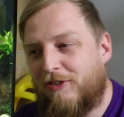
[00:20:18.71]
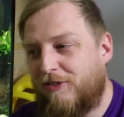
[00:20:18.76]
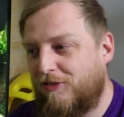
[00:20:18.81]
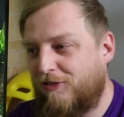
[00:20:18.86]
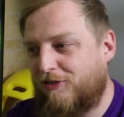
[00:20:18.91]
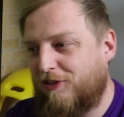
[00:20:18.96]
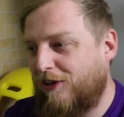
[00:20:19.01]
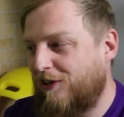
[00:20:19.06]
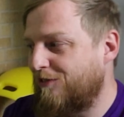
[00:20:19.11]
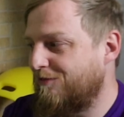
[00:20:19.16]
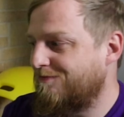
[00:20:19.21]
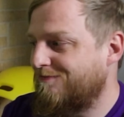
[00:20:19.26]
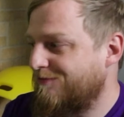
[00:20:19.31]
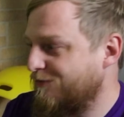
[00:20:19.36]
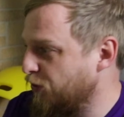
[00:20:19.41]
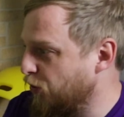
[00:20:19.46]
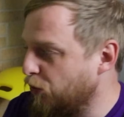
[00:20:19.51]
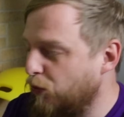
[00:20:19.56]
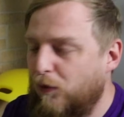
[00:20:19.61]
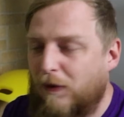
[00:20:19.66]
So
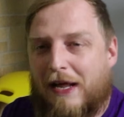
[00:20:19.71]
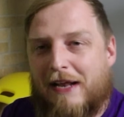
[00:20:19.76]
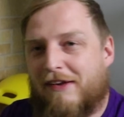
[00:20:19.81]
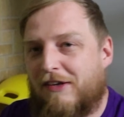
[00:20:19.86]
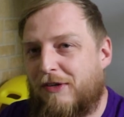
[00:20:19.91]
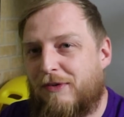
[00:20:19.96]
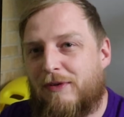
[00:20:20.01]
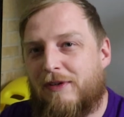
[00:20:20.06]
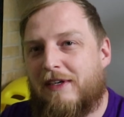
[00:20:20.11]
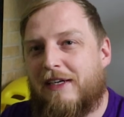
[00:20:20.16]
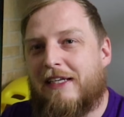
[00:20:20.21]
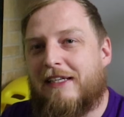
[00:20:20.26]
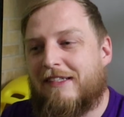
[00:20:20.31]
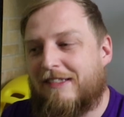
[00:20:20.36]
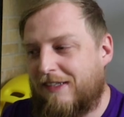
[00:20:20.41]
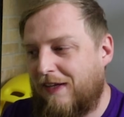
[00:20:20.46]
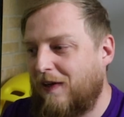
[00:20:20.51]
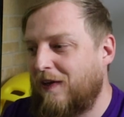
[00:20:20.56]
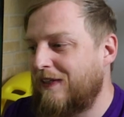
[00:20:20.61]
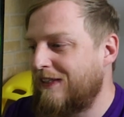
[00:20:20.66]
all adequately
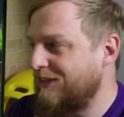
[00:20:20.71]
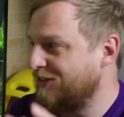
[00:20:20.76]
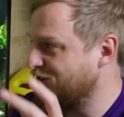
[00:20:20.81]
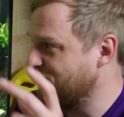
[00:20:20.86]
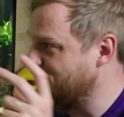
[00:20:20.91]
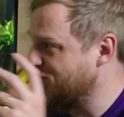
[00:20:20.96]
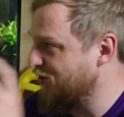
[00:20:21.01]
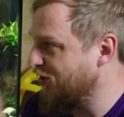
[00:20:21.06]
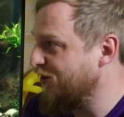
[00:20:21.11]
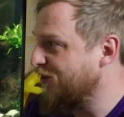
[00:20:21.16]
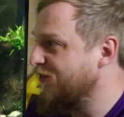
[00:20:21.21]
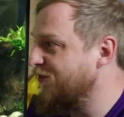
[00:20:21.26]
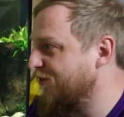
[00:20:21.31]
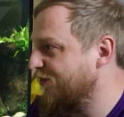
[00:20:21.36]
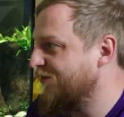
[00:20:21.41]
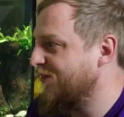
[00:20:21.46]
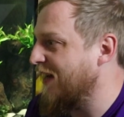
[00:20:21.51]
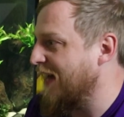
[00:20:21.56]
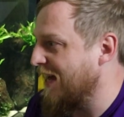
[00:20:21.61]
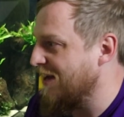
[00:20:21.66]
sized to
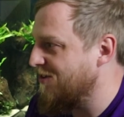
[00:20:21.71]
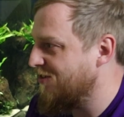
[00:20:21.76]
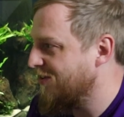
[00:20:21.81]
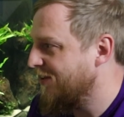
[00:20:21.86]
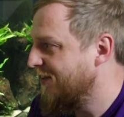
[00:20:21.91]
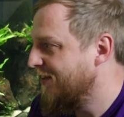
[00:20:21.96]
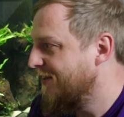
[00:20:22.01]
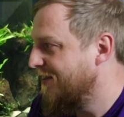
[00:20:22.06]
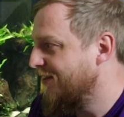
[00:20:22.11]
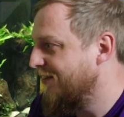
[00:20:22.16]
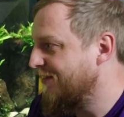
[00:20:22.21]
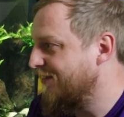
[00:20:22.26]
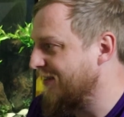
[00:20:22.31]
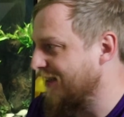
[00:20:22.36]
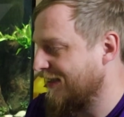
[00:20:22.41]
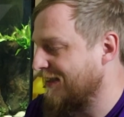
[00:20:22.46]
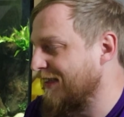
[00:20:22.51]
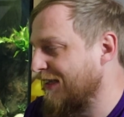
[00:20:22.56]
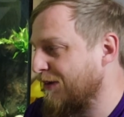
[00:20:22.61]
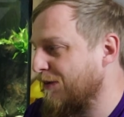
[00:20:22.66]
fit
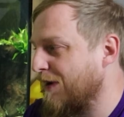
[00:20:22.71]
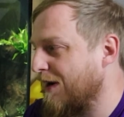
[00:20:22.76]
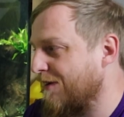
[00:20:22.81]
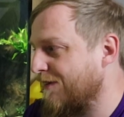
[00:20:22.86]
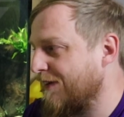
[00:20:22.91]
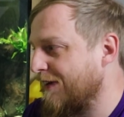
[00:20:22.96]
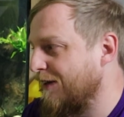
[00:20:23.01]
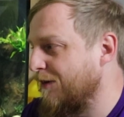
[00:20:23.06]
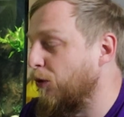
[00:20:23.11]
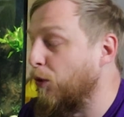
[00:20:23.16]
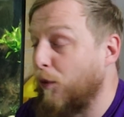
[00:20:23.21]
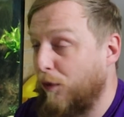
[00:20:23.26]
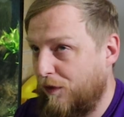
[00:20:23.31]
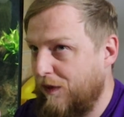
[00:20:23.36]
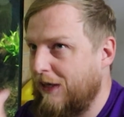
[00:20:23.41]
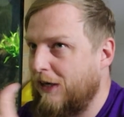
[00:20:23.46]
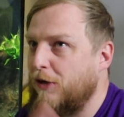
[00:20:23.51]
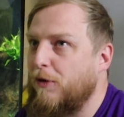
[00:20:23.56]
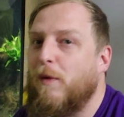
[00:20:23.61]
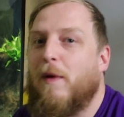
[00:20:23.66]
this aquarium, or
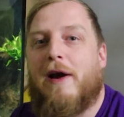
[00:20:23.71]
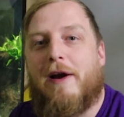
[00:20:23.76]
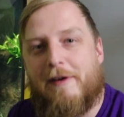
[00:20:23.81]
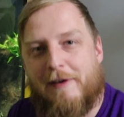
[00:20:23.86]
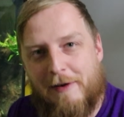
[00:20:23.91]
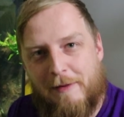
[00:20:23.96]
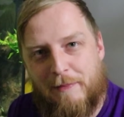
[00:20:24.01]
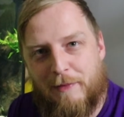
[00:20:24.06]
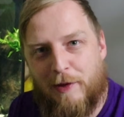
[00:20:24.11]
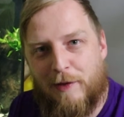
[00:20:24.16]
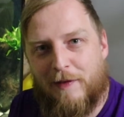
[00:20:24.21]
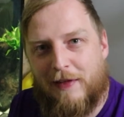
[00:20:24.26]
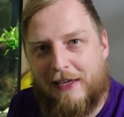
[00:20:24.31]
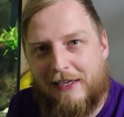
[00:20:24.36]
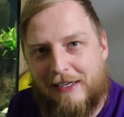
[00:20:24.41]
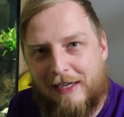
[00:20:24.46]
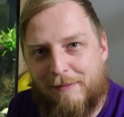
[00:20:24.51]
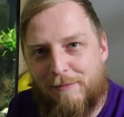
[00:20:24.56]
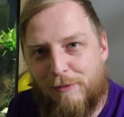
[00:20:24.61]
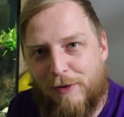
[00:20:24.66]
the aquarium that they
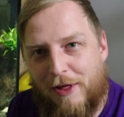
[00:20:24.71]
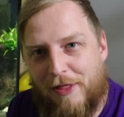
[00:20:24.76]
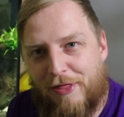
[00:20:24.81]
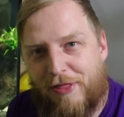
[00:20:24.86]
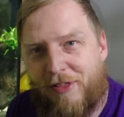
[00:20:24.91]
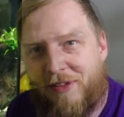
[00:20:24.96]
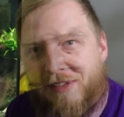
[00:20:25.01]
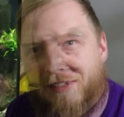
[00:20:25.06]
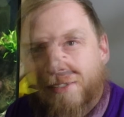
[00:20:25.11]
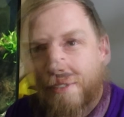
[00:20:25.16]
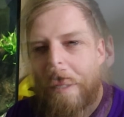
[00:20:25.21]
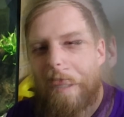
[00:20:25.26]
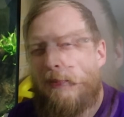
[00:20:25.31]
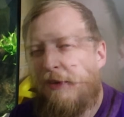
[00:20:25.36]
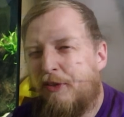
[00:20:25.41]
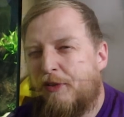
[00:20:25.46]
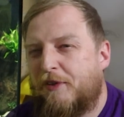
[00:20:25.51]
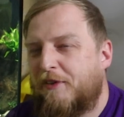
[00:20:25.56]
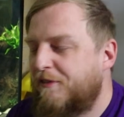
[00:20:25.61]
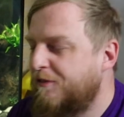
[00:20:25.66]
come with. I'll be
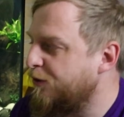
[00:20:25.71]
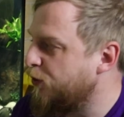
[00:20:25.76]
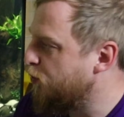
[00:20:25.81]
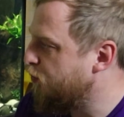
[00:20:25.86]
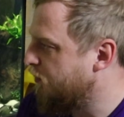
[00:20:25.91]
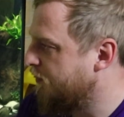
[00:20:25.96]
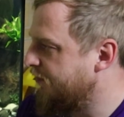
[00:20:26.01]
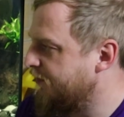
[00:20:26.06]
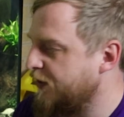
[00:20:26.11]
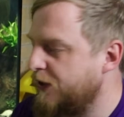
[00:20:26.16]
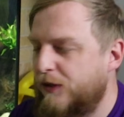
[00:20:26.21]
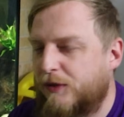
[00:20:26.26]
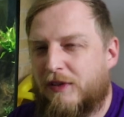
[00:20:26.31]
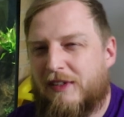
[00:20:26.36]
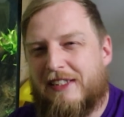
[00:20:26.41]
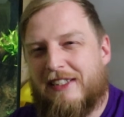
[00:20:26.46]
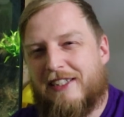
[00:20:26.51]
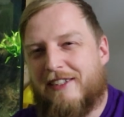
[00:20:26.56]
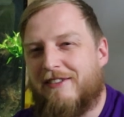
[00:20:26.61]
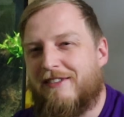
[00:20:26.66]
doing a full review on
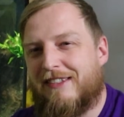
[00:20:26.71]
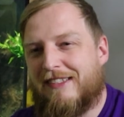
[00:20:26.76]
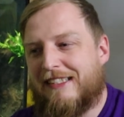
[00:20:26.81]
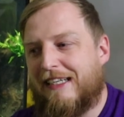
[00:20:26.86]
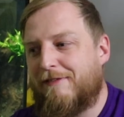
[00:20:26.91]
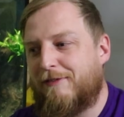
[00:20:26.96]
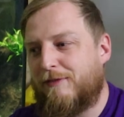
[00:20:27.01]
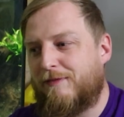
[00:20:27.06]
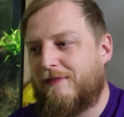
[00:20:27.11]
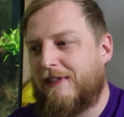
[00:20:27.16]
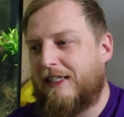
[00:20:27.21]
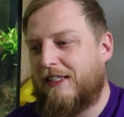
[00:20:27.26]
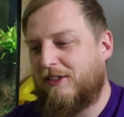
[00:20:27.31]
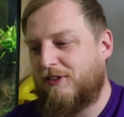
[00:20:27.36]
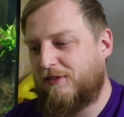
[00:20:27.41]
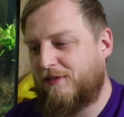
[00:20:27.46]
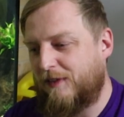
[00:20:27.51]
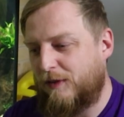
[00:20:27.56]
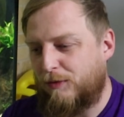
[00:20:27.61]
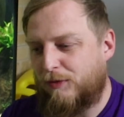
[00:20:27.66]
the 07
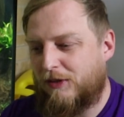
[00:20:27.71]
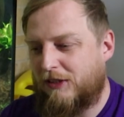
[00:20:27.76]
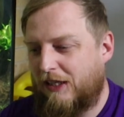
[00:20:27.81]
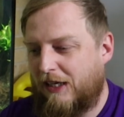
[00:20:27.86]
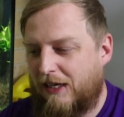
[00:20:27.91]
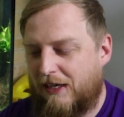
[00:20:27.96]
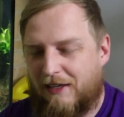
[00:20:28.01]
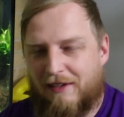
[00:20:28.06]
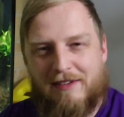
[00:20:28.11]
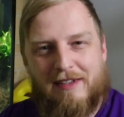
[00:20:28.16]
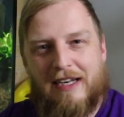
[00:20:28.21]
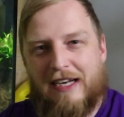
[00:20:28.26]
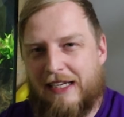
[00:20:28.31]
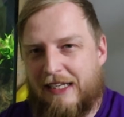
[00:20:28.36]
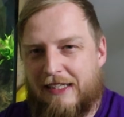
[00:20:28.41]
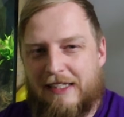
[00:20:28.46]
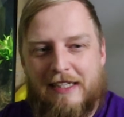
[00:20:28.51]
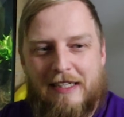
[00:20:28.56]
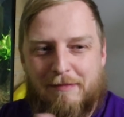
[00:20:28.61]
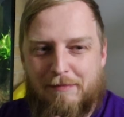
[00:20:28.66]
range filter,
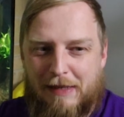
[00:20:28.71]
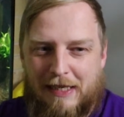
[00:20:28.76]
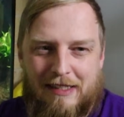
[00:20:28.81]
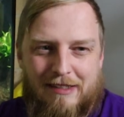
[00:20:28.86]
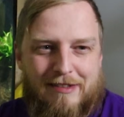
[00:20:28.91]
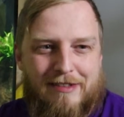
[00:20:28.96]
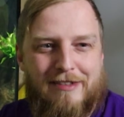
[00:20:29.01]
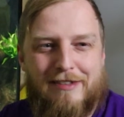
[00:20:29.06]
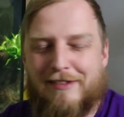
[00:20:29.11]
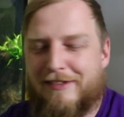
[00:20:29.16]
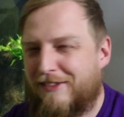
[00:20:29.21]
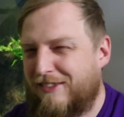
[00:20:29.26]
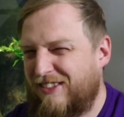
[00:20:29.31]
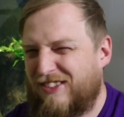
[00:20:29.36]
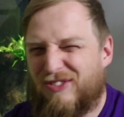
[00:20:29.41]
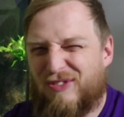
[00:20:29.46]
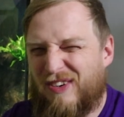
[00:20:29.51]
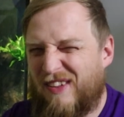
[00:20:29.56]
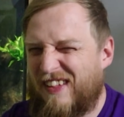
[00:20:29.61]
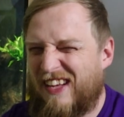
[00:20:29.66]
cleaning,
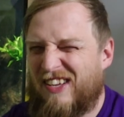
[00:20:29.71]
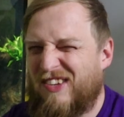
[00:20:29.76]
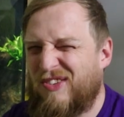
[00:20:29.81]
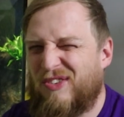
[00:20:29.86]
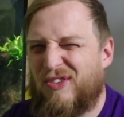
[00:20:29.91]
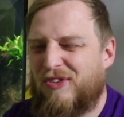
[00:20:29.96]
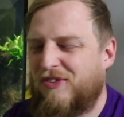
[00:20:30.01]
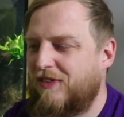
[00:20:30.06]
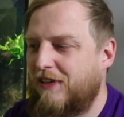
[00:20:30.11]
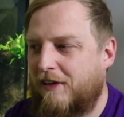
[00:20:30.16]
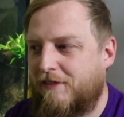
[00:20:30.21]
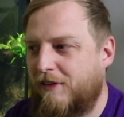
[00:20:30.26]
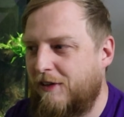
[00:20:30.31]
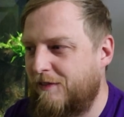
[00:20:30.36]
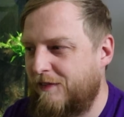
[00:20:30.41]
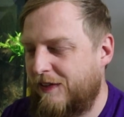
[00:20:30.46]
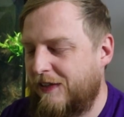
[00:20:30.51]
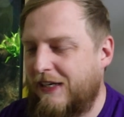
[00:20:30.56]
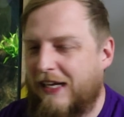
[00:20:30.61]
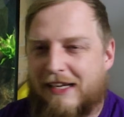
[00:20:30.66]
maintenance, all of that sort of stuff
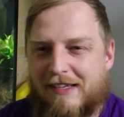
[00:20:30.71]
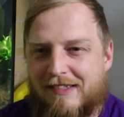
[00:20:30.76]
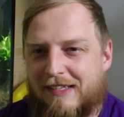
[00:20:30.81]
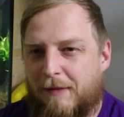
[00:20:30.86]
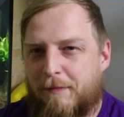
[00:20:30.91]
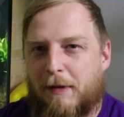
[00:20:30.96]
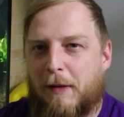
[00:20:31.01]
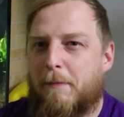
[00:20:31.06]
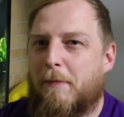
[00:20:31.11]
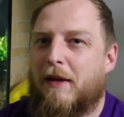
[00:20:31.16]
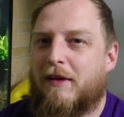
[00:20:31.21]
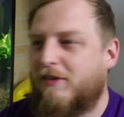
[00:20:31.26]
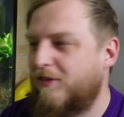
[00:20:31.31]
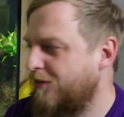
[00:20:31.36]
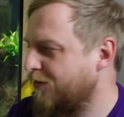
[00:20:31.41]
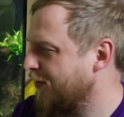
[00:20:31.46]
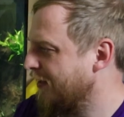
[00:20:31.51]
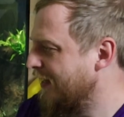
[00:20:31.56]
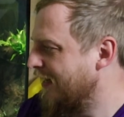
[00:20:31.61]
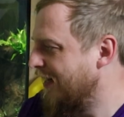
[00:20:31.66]
over the next couple of
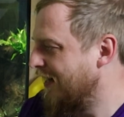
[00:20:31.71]
months.